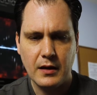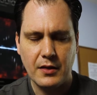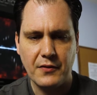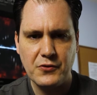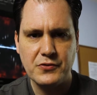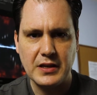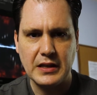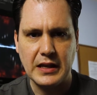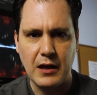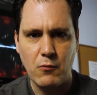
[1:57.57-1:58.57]
The first
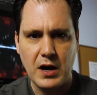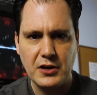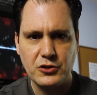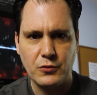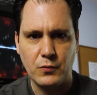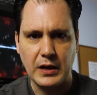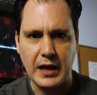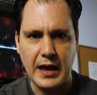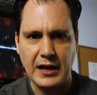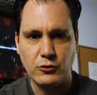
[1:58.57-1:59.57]
thing that I watch when
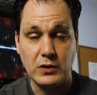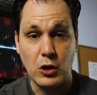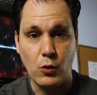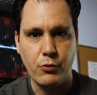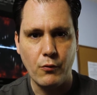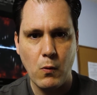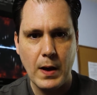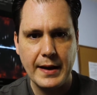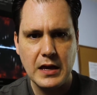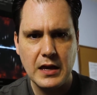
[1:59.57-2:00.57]
I actually go through a
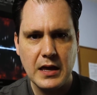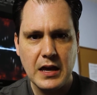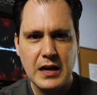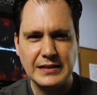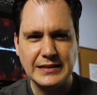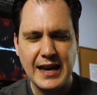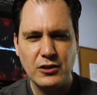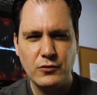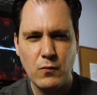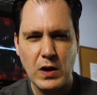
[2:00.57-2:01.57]
wedding is I
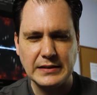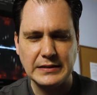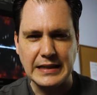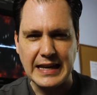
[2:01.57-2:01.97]
actually watch the